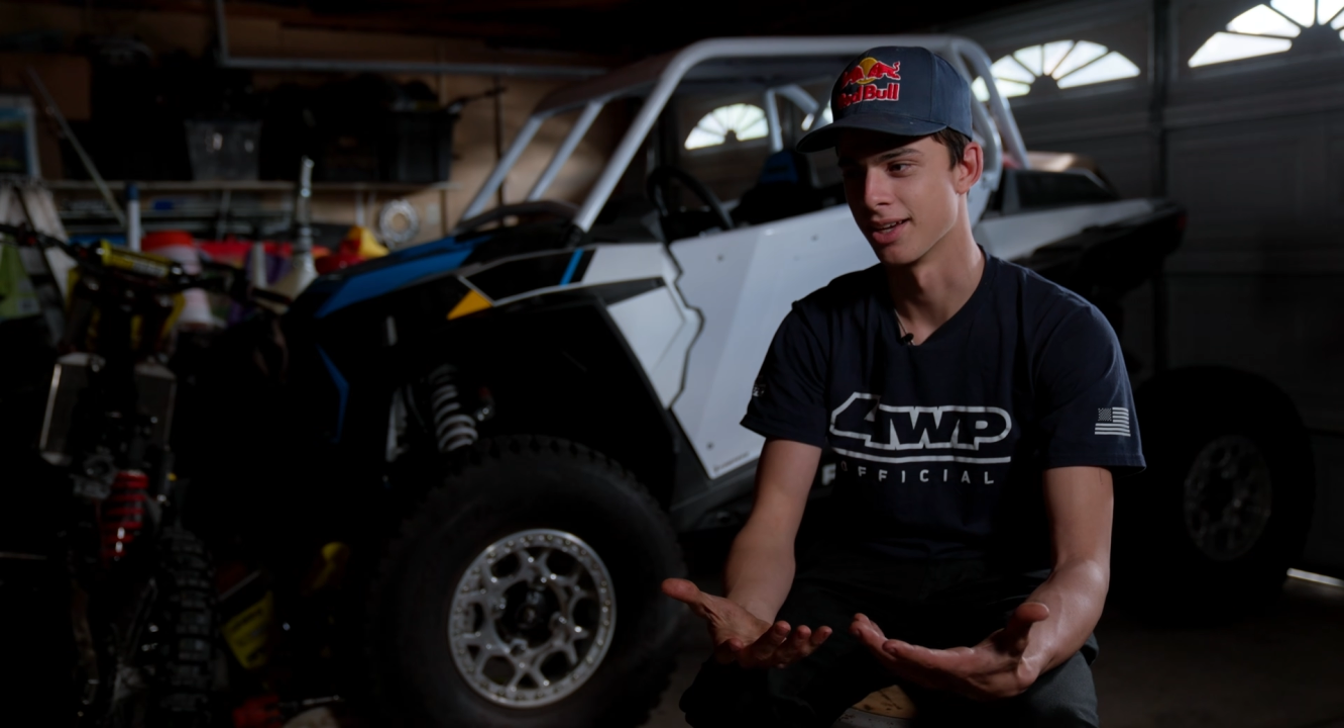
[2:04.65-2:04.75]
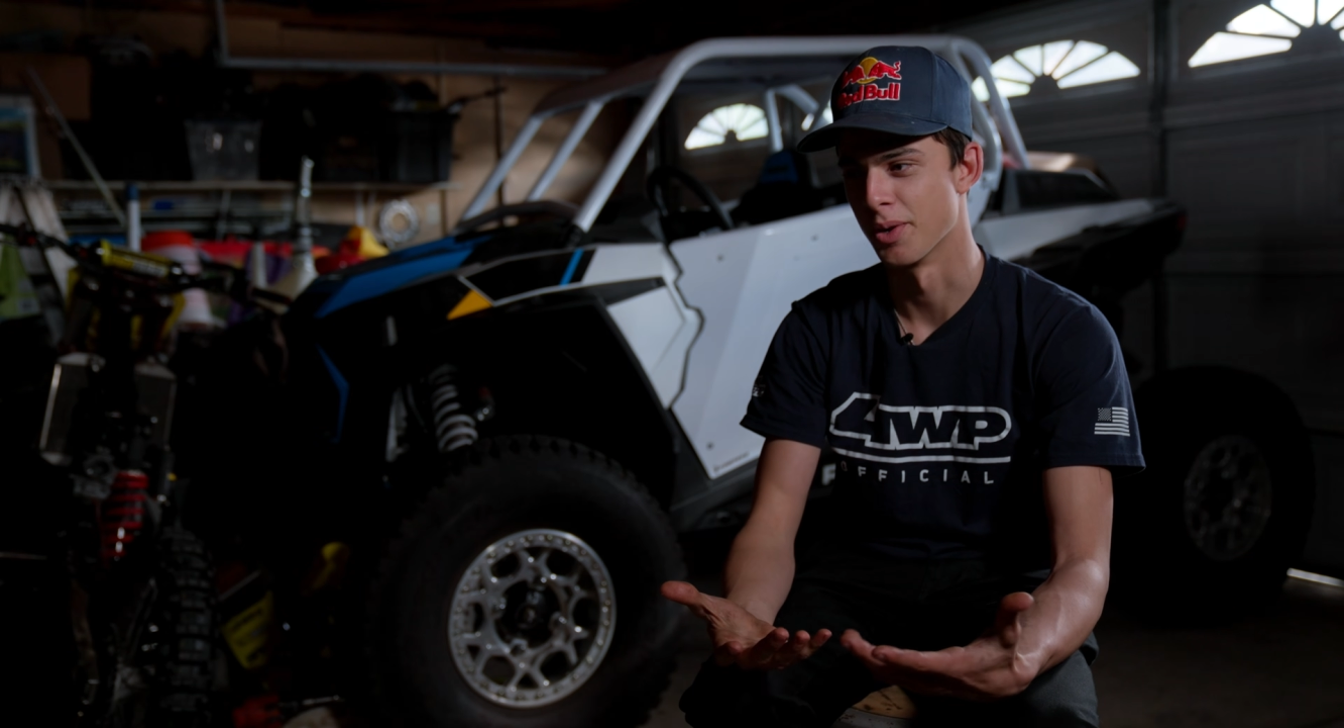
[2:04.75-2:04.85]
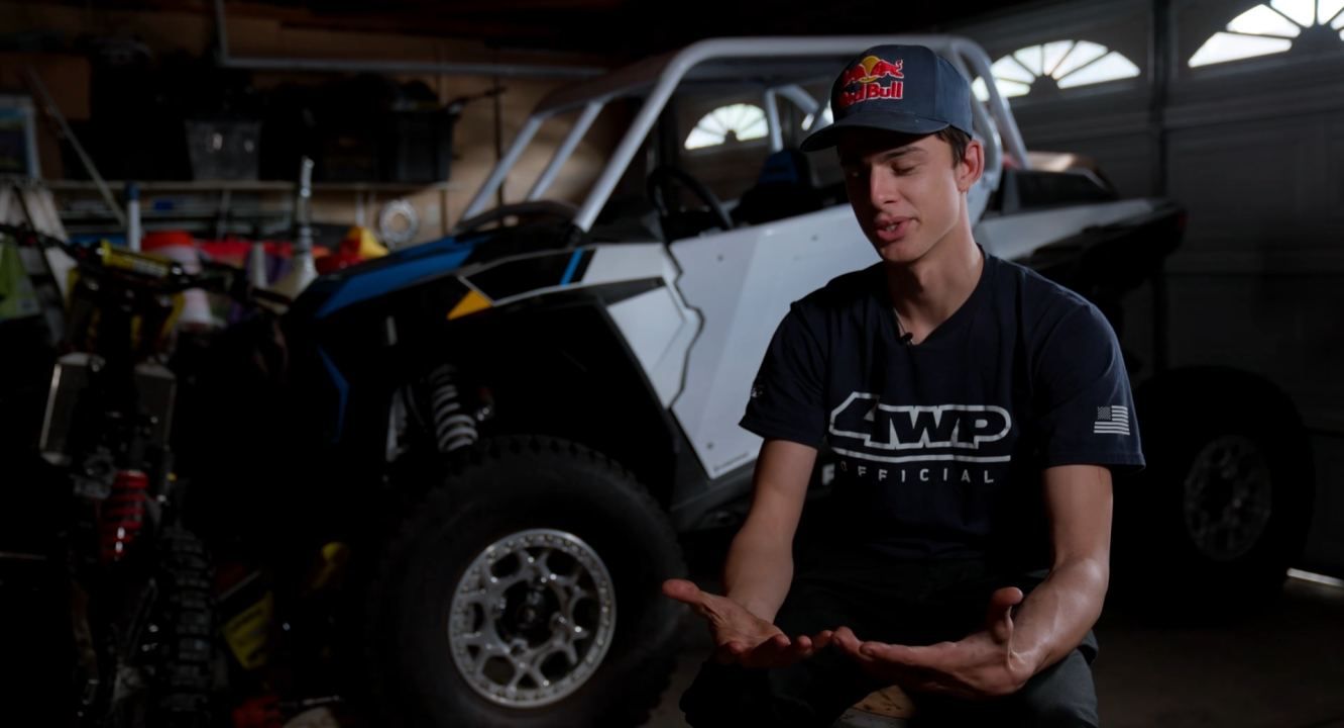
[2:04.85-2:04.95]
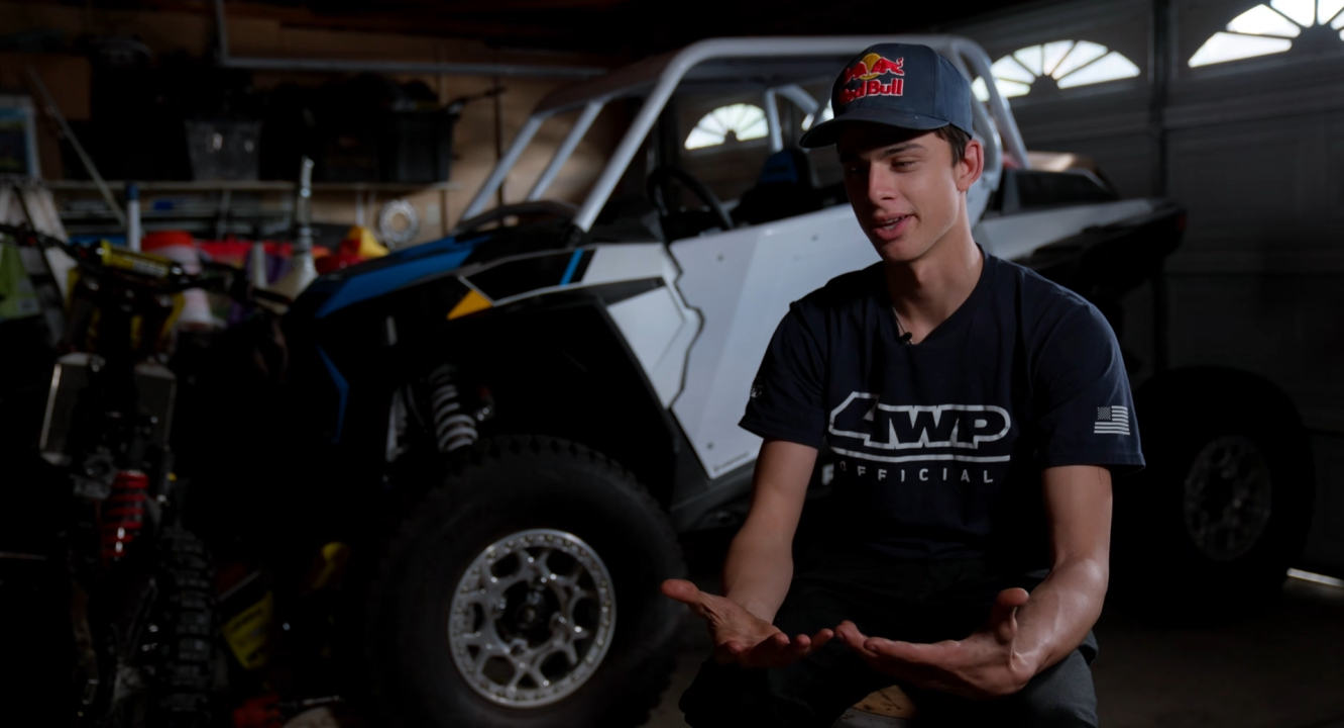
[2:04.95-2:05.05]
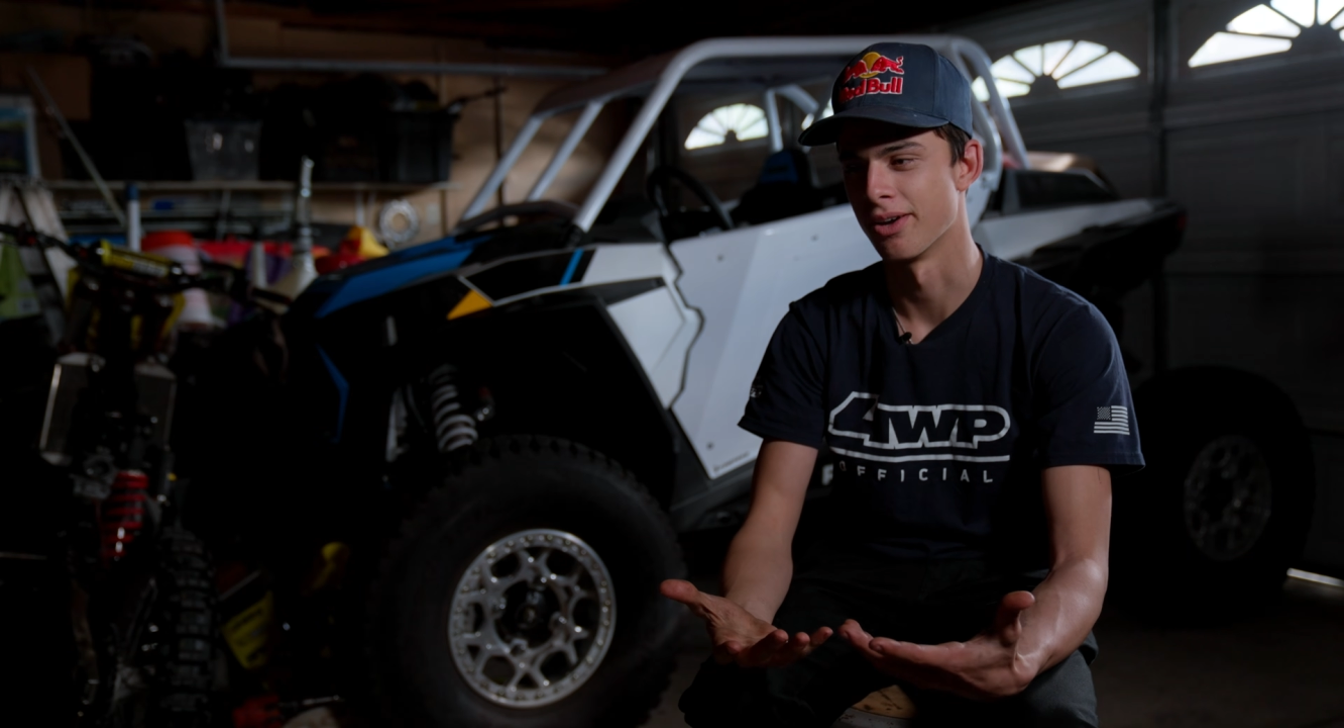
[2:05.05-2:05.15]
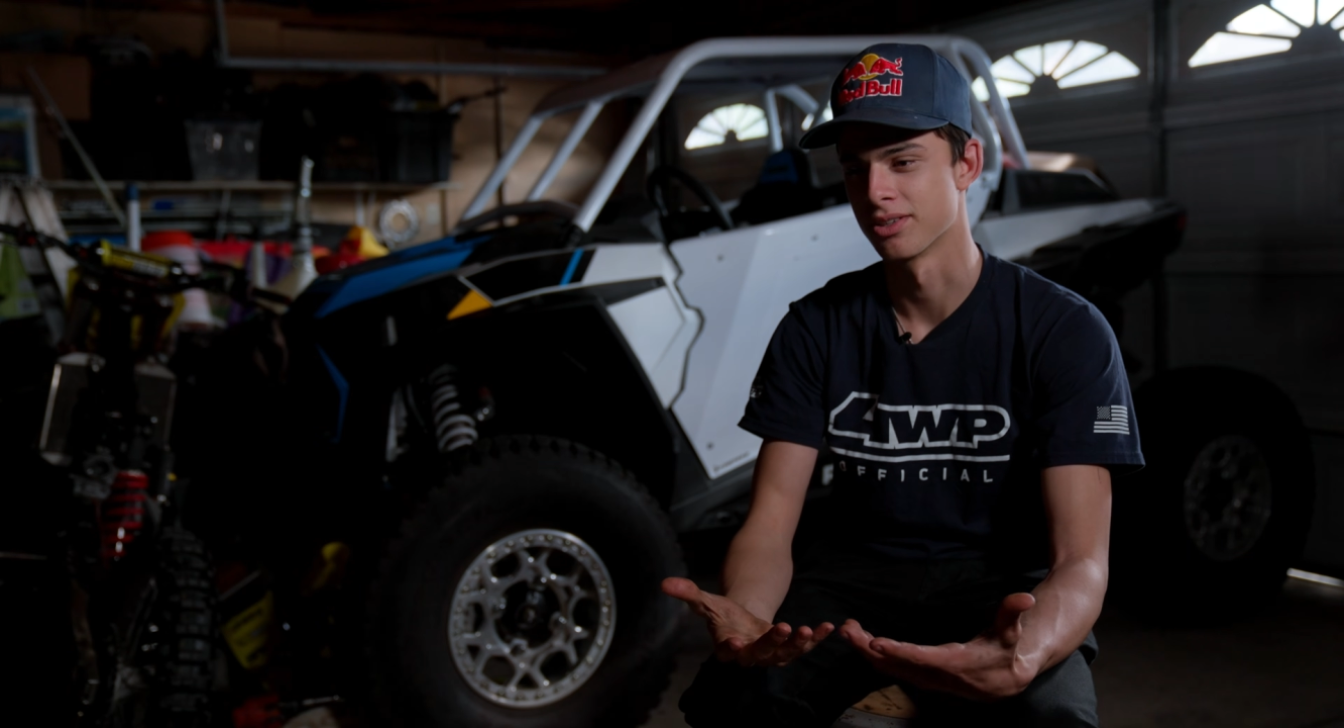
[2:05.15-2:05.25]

hotel,